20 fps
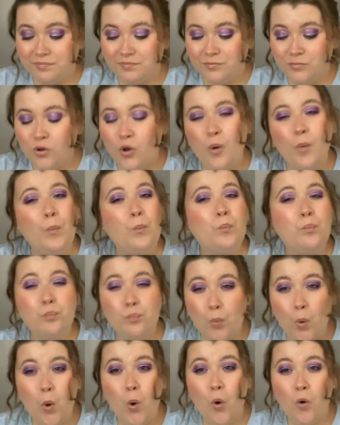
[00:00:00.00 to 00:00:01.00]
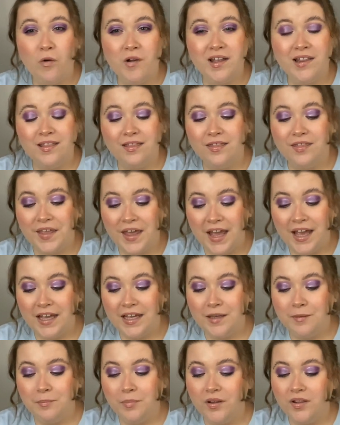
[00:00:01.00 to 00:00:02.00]
not boring
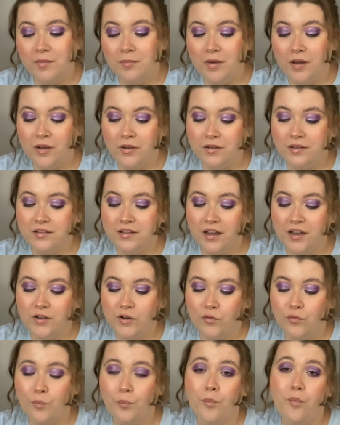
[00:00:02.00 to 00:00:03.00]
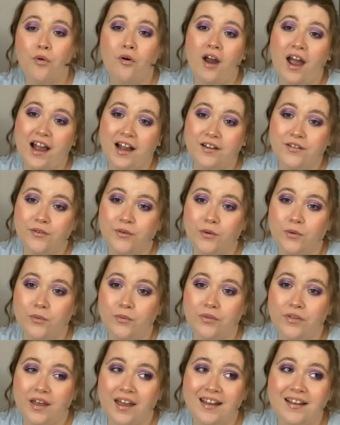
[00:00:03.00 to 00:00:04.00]
thing, but the most kind of practical
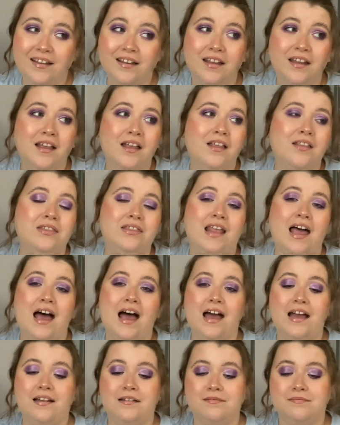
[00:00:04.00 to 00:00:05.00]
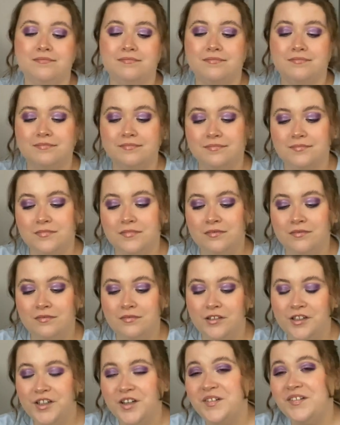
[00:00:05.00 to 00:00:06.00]
thing that
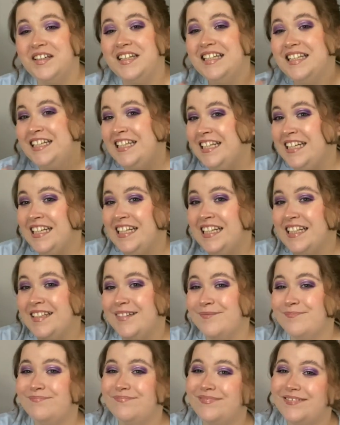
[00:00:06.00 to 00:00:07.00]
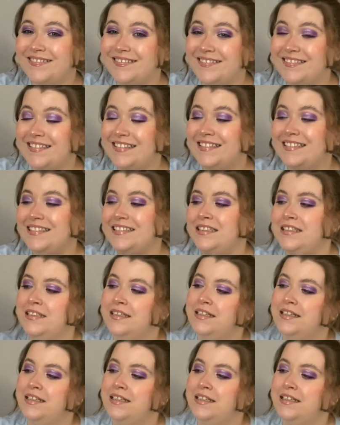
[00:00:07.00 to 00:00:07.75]
you don't need, but